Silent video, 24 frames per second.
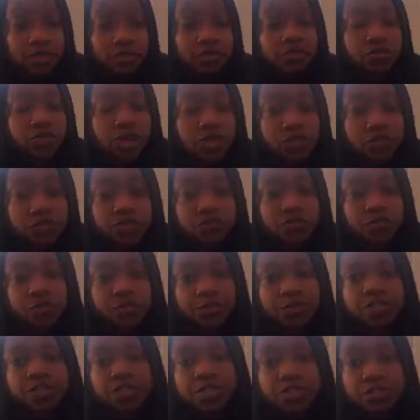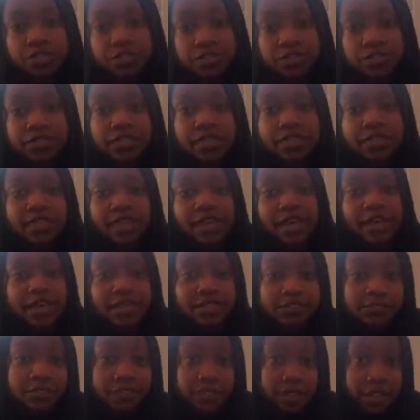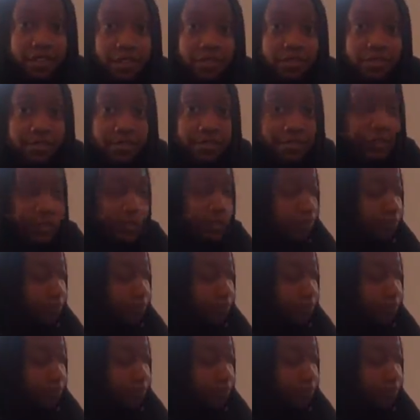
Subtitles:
trials and tribulations that they had to face.